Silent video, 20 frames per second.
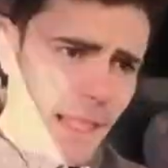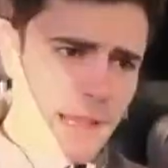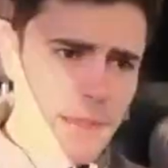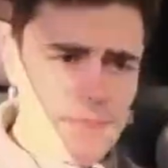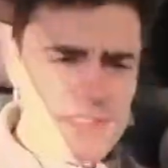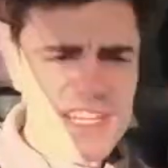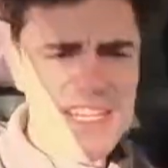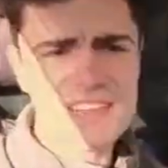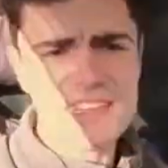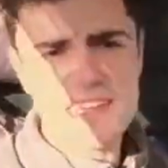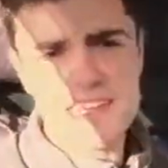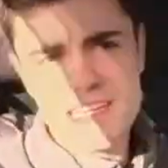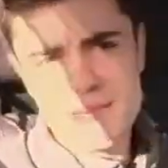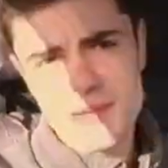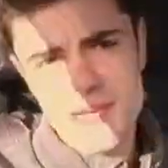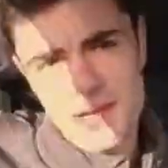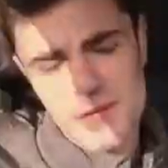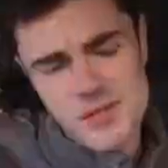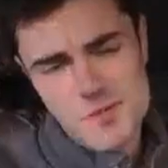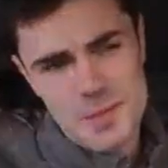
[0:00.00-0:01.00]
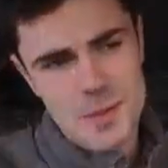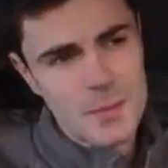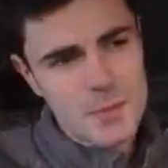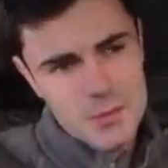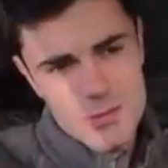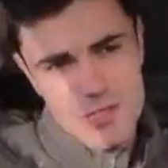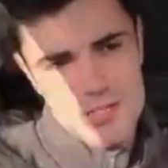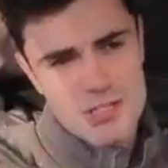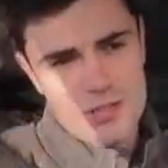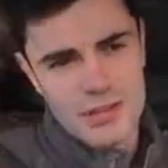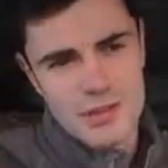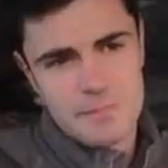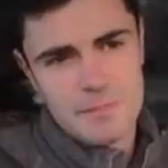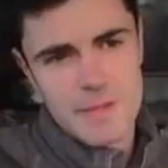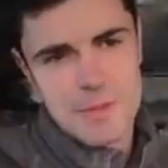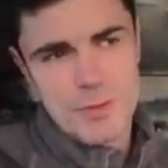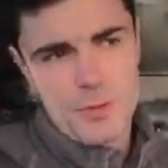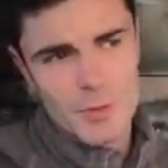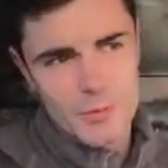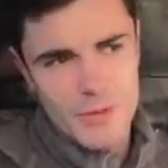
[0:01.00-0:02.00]
I'm sending emails.
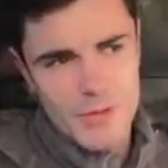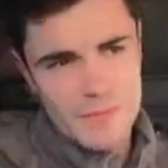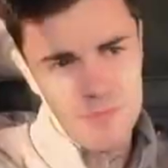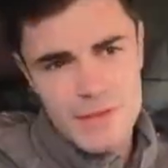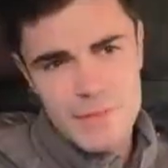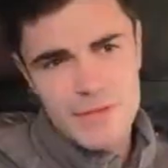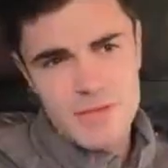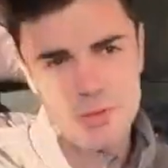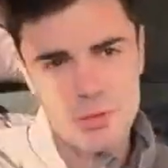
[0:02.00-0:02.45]
People maybe